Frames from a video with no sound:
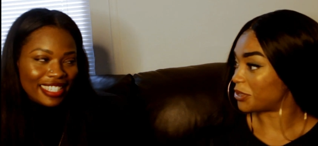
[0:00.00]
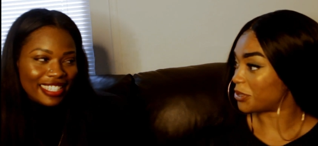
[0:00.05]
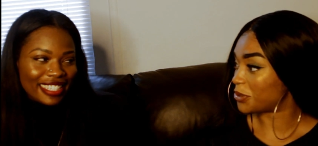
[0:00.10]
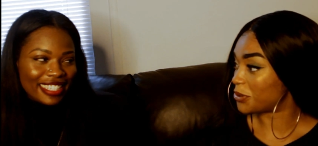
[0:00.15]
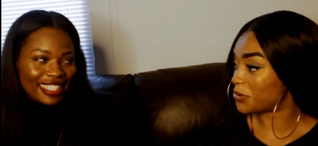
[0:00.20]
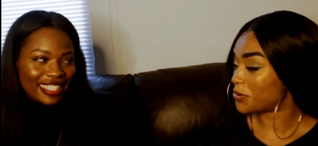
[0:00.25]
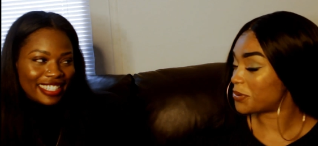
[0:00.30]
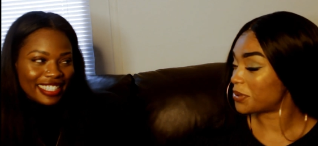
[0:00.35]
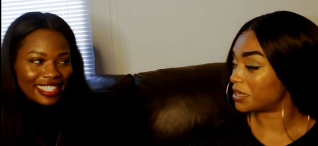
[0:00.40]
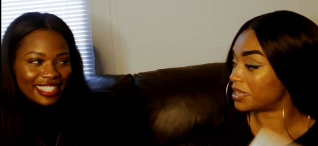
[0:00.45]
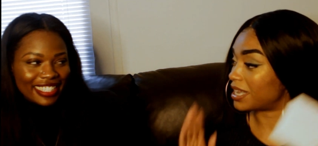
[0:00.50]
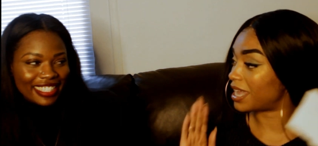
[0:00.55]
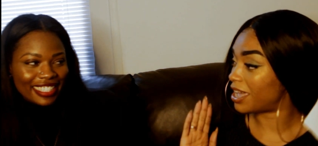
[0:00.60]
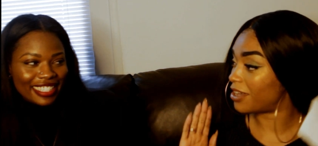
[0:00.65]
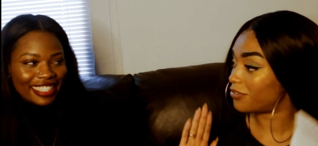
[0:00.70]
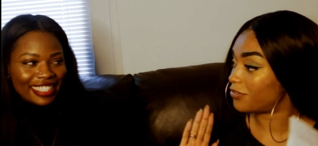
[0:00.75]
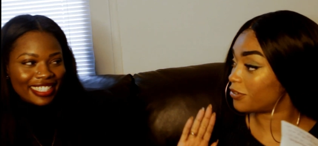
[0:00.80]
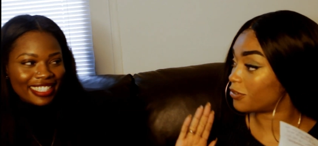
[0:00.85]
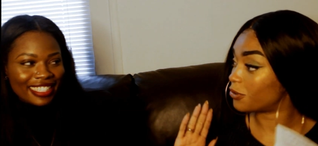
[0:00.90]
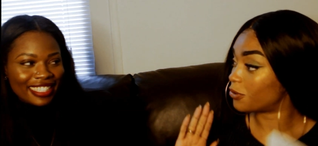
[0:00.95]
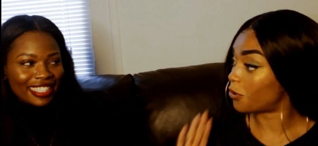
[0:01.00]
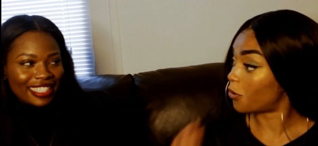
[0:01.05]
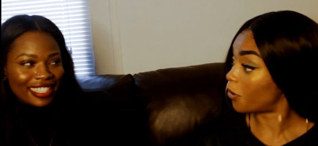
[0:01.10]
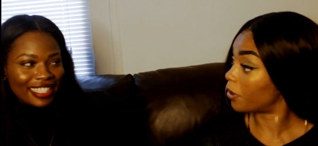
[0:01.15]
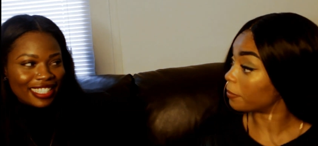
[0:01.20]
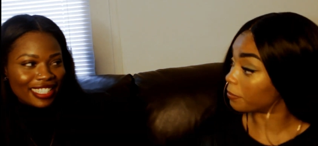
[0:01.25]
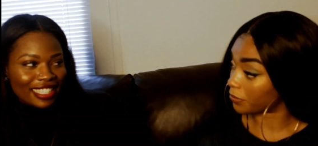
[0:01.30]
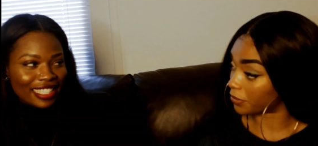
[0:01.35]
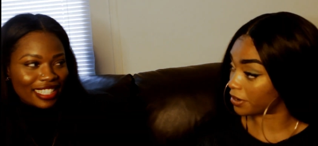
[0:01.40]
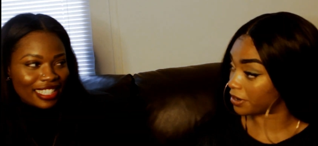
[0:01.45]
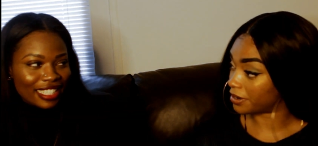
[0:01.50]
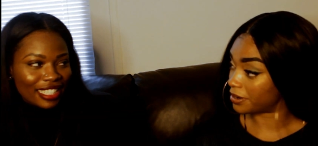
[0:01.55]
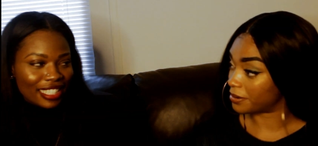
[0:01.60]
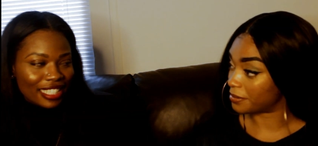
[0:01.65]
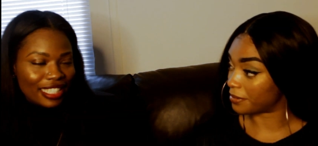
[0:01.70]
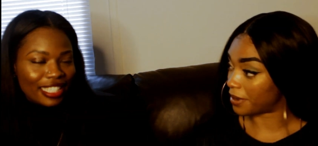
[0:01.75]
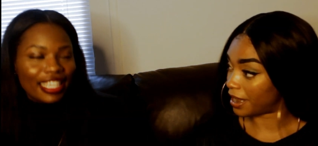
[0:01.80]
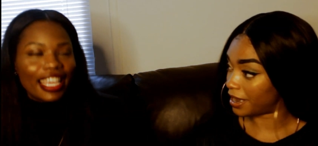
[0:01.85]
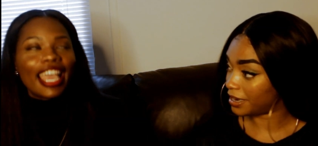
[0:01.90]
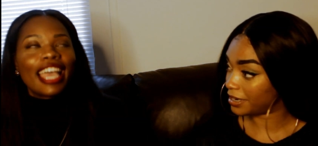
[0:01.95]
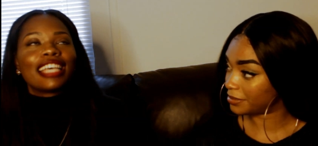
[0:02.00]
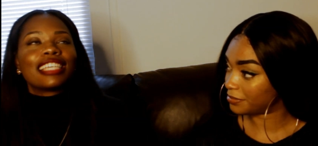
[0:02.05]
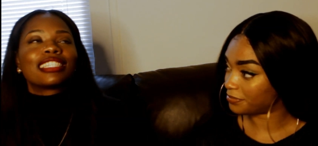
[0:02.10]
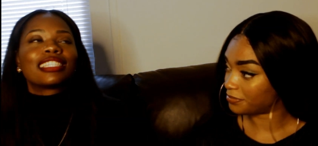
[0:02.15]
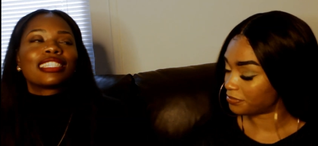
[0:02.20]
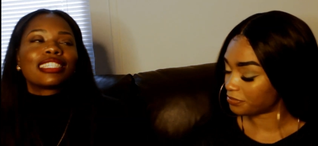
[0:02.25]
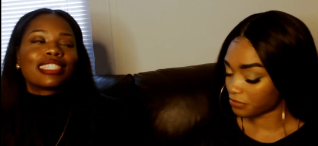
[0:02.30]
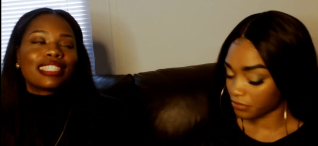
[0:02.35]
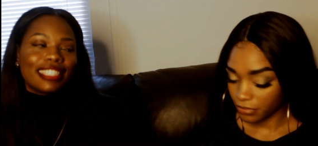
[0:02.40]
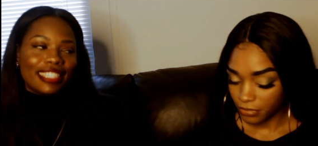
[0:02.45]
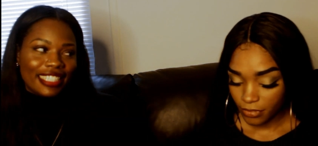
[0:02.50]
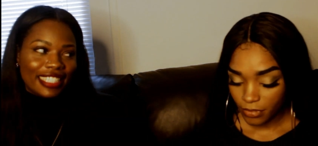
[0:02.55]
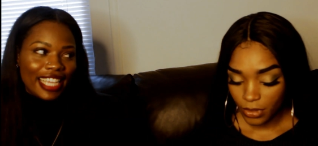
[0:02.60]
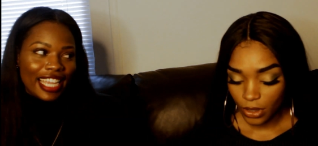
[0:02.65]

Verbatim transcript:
Speaker 1: You left corporate, right? Yes.